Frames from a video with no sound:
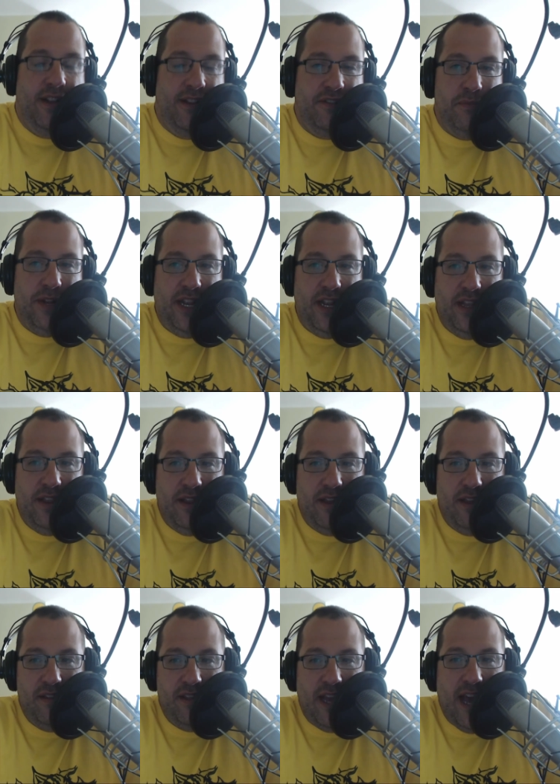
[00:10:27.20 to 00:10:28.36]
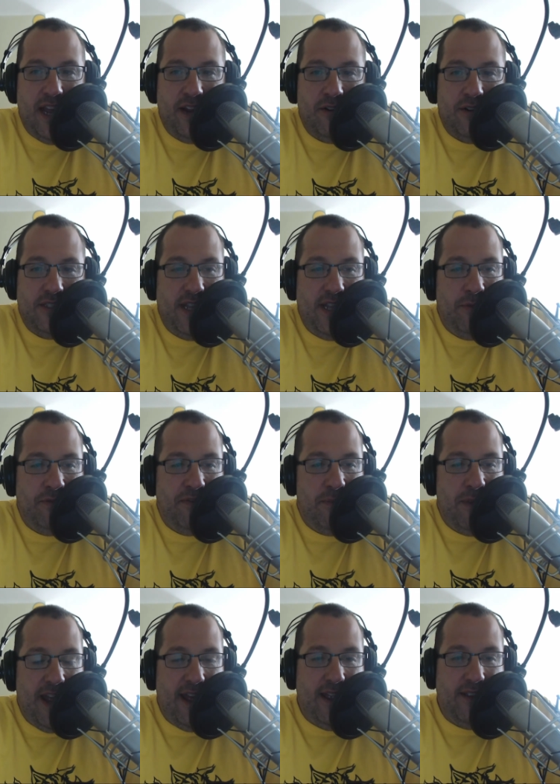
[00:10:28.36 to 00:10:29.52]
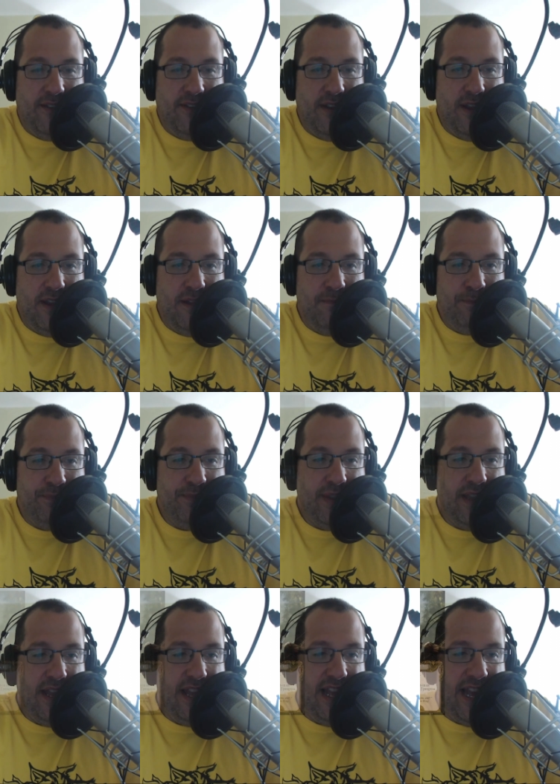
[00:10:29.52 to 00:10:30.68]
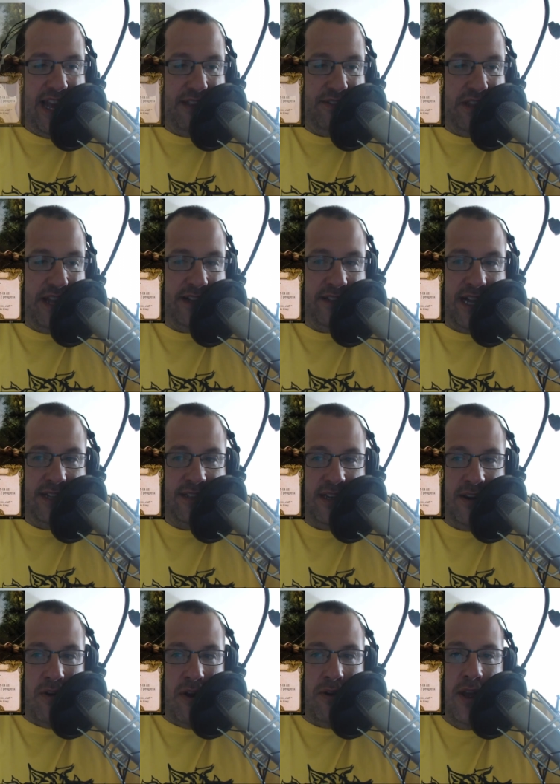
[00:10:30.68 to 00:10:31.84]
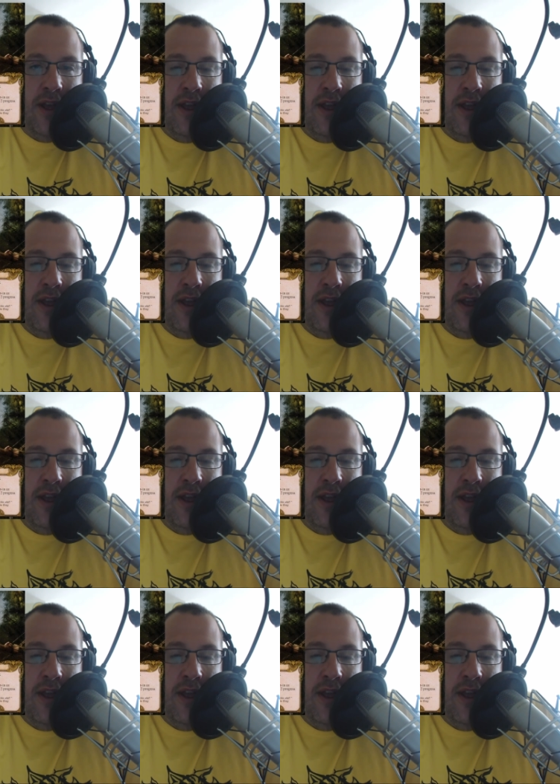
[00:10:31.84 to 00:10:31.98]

somebody the, the guy across the table from me has um, has Legolas hero,